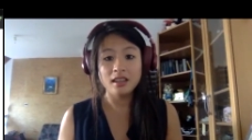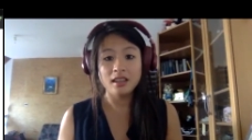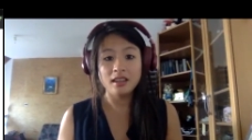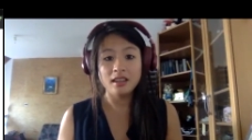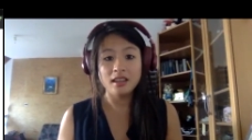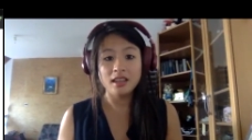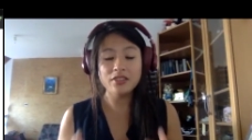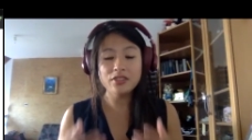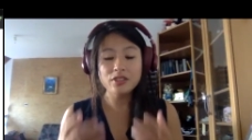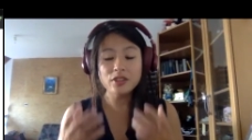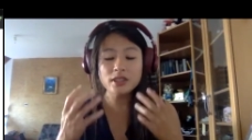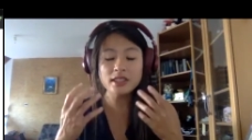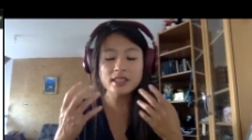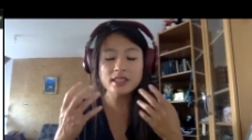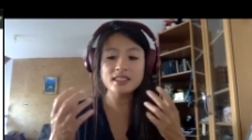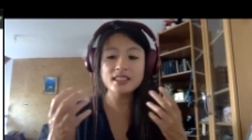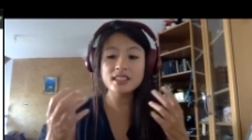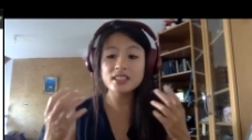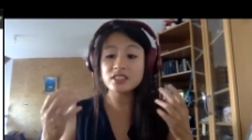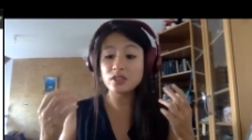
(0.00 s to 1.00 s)
If you're
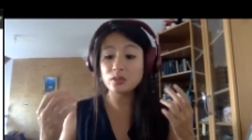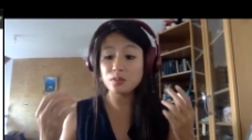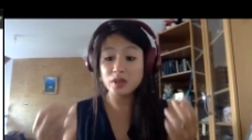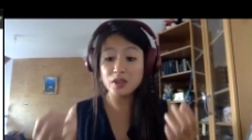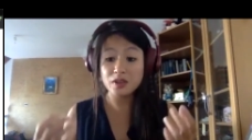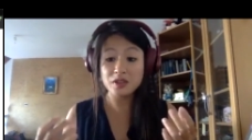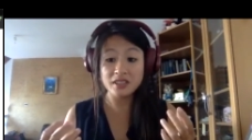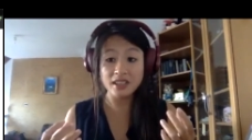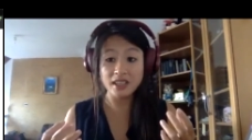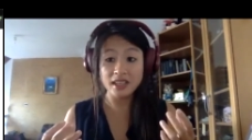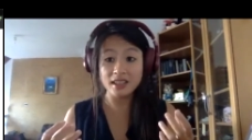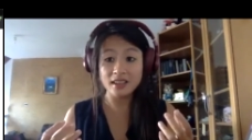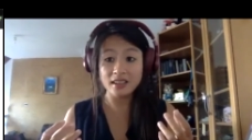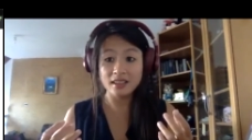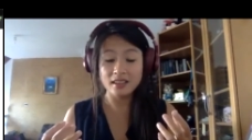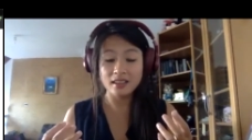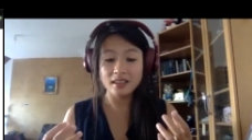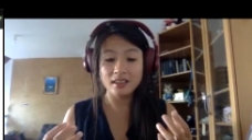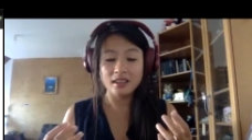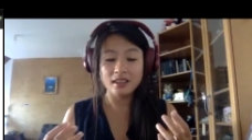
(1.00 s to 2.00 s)
listening to music,
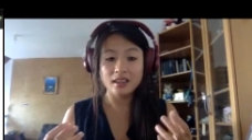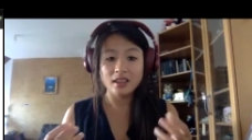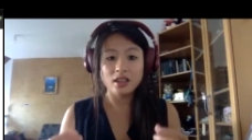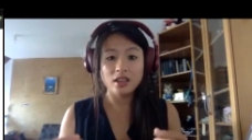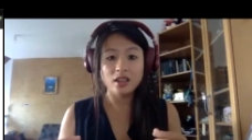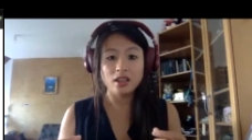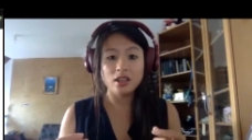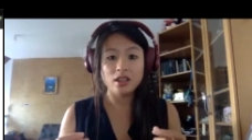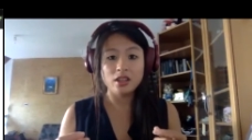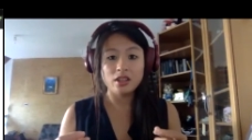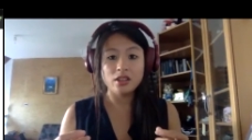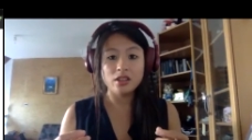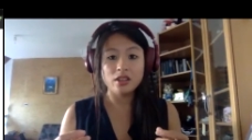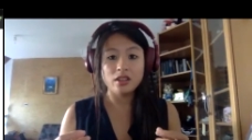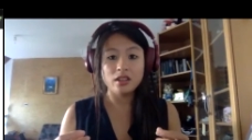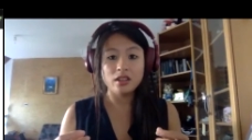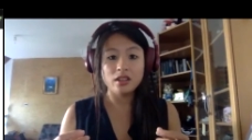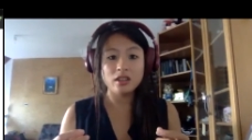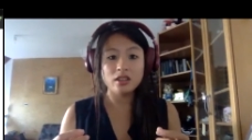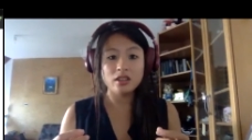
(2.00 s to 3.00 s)

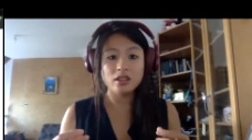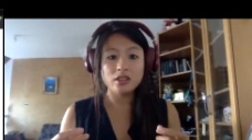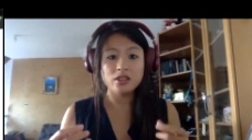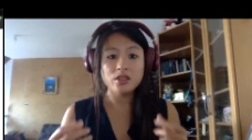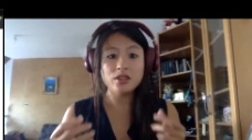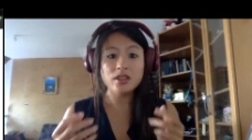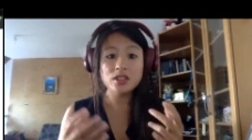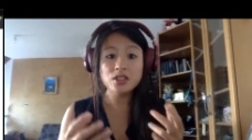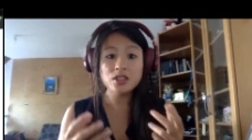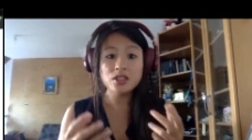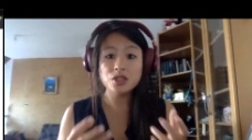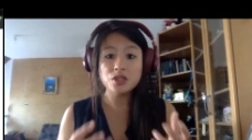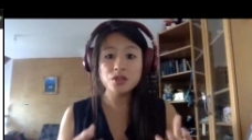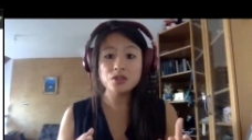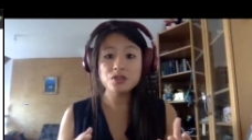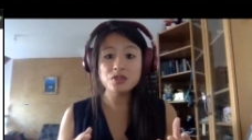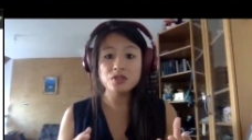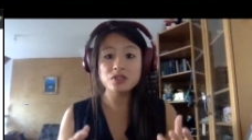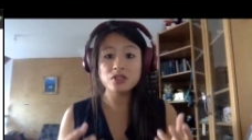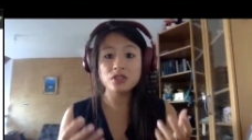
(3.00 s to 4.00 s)
you can
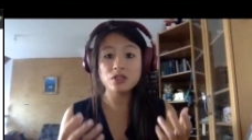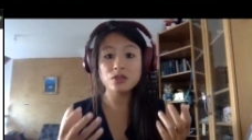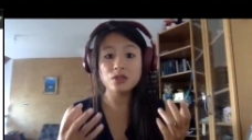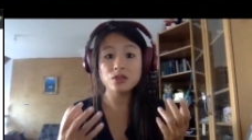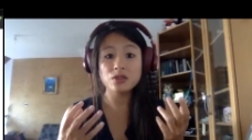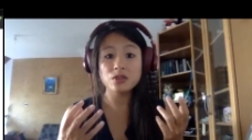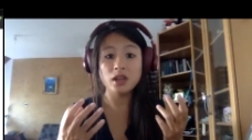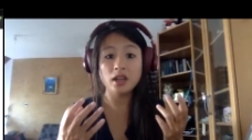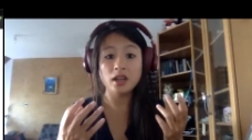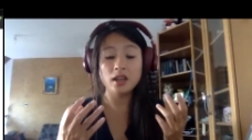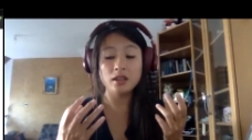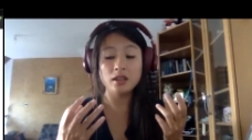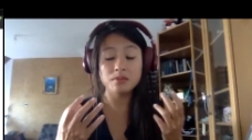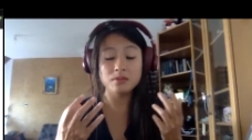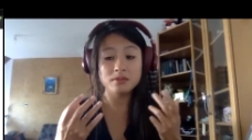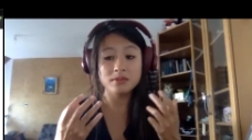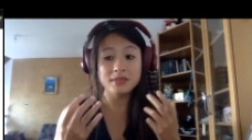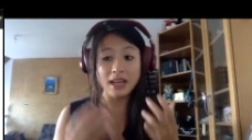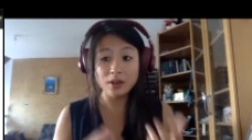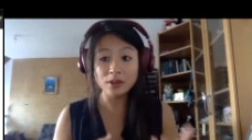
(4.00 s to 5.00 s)
choose to
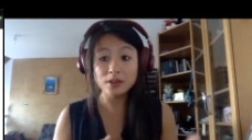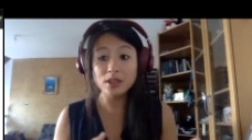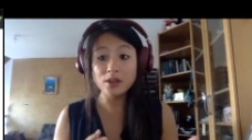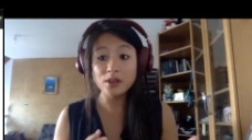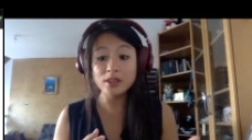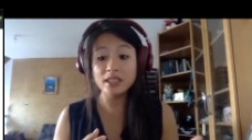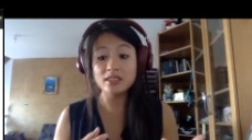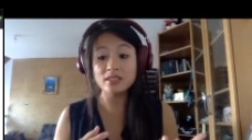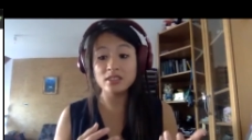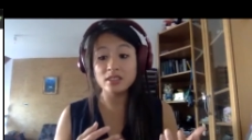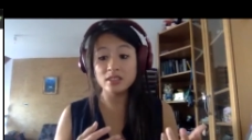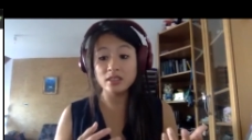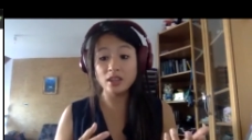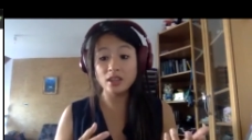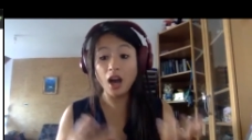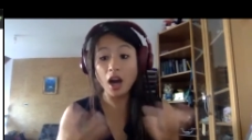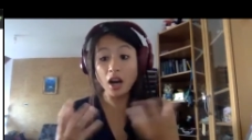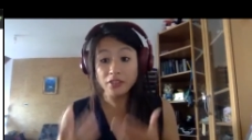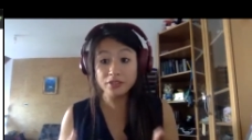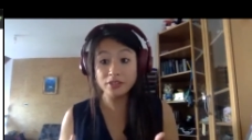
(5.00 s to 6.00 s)
download it
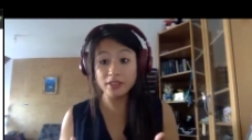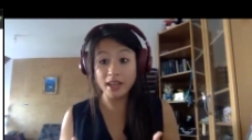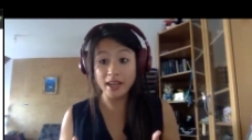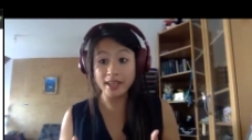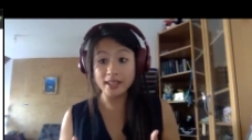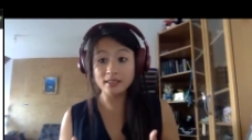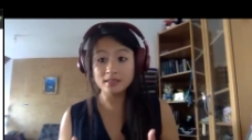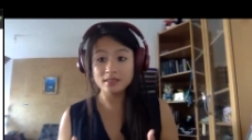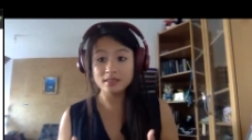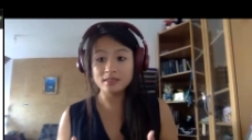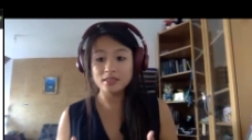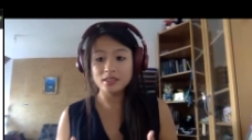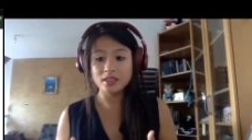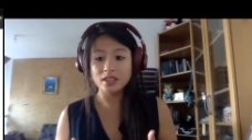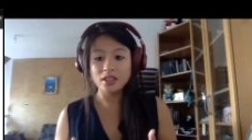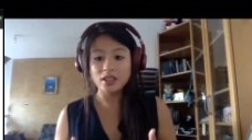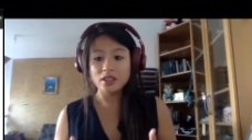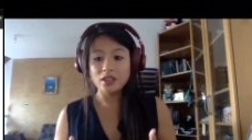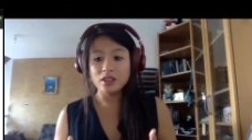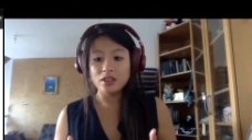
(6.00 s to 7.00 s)
offline
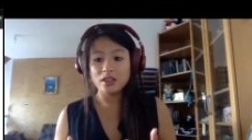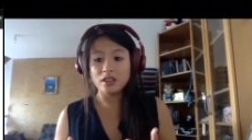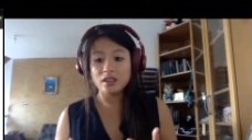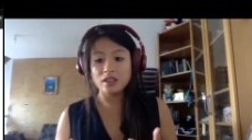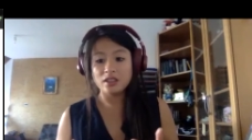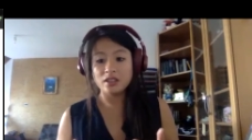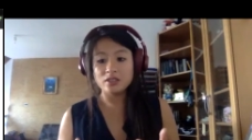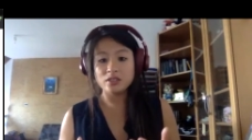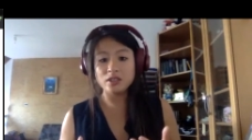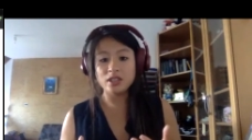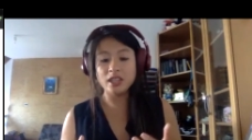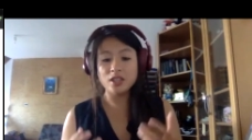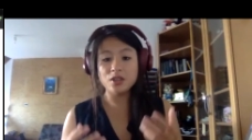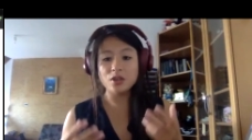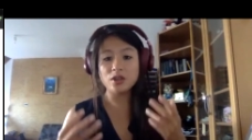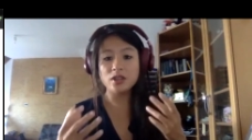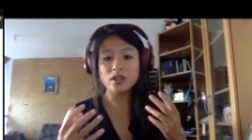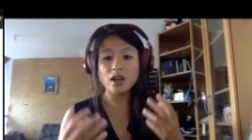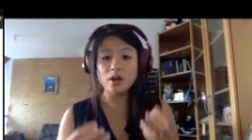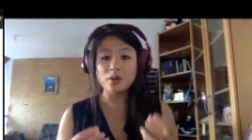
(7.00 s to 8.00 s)
so that
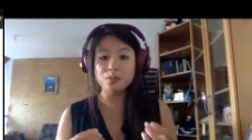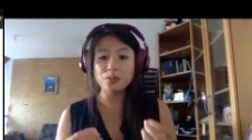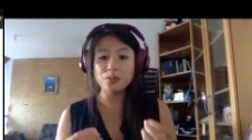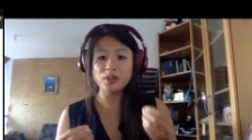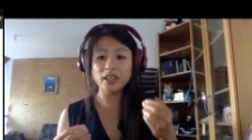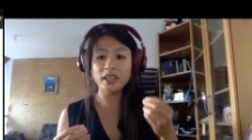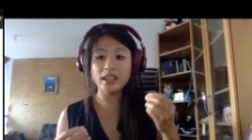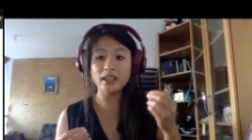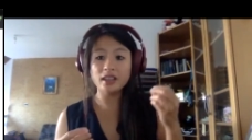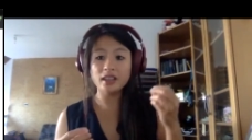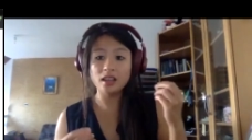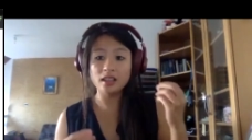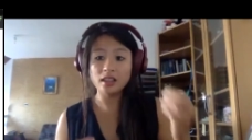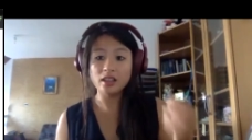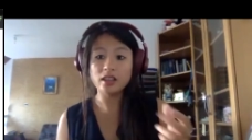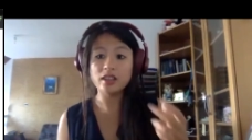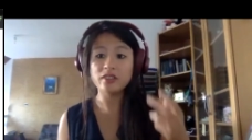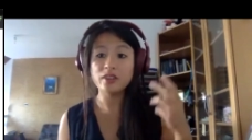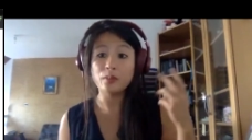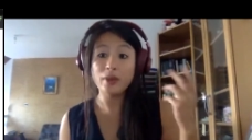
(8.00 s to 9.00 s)
you're not putting a
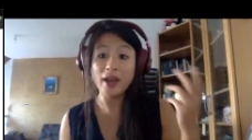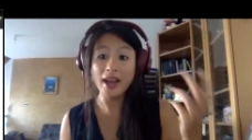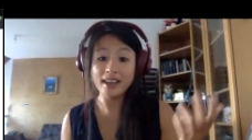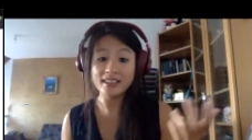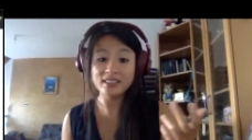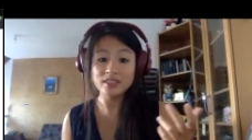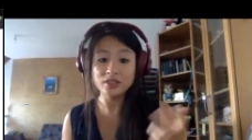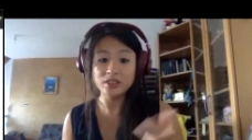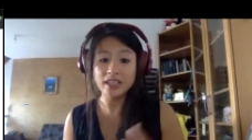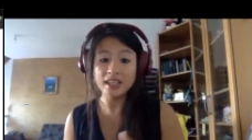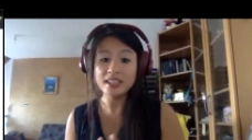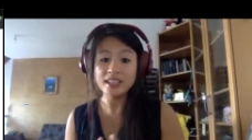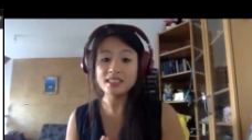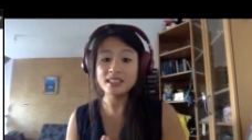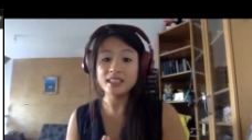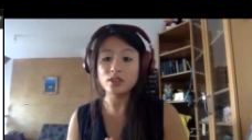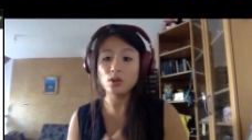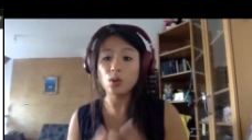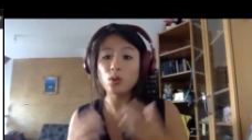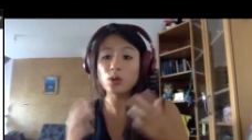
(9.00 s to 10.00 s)
lot of capacity on the
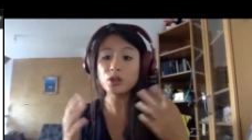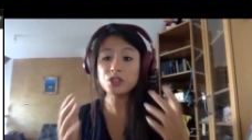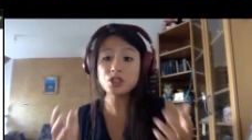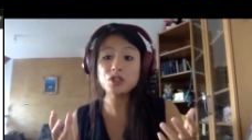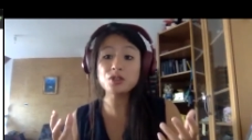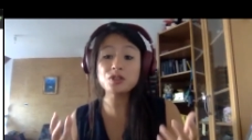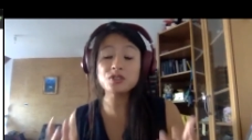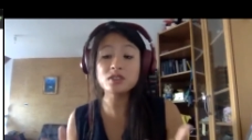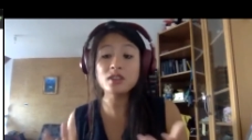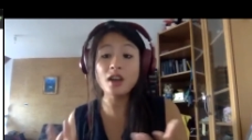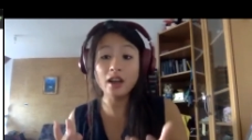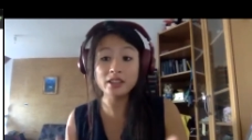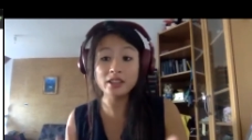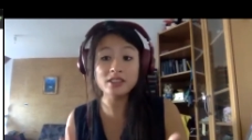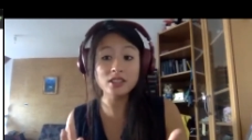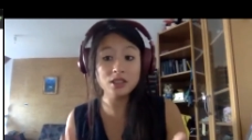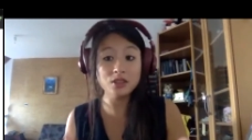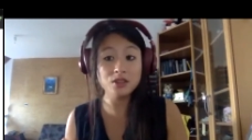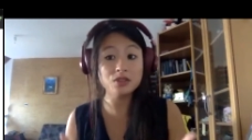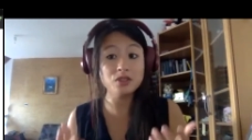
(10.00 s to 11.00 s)
internet, or choose not to
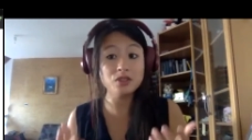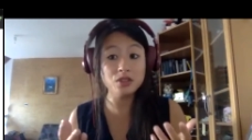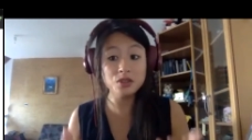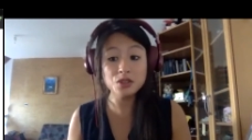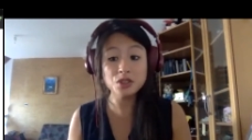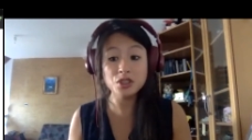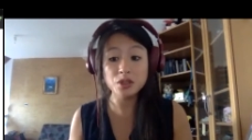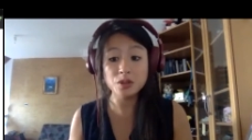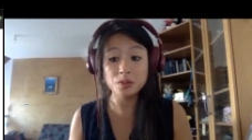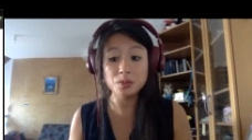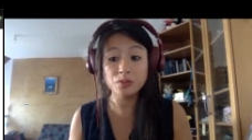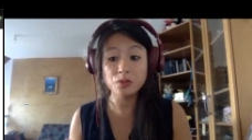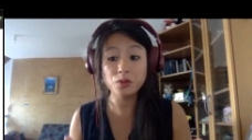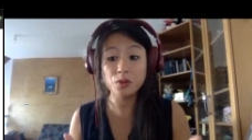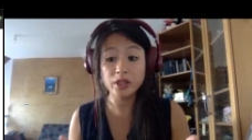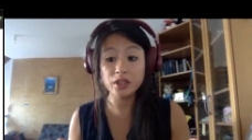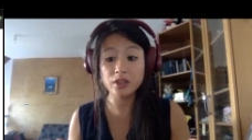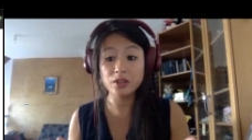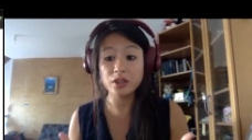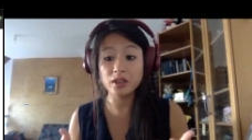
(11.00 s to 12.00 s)
use YouTube for
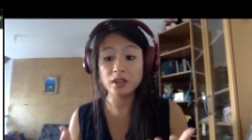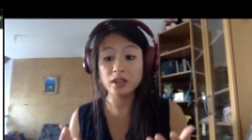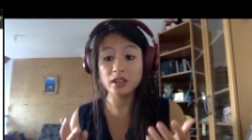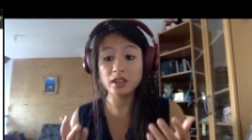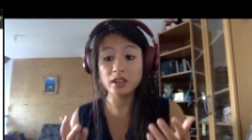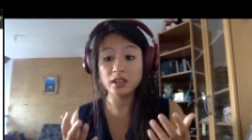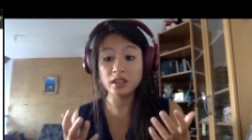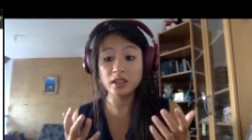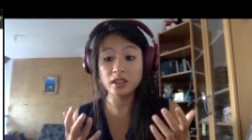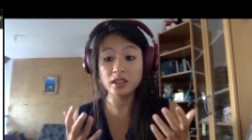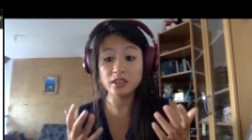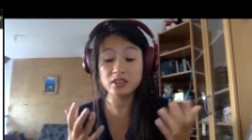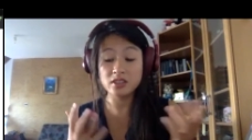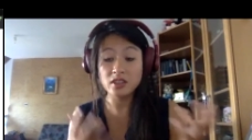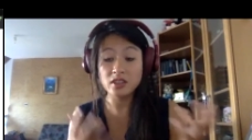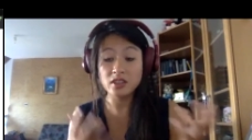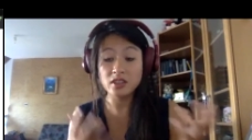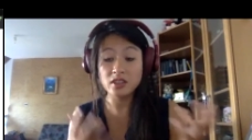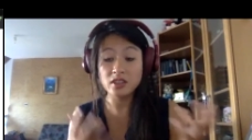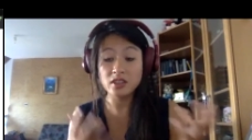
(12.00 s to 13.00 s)
your
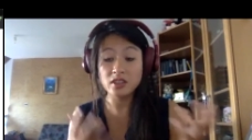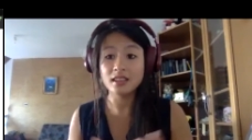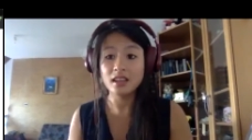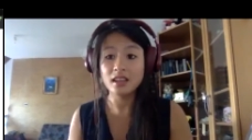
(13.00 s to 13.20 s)
songs.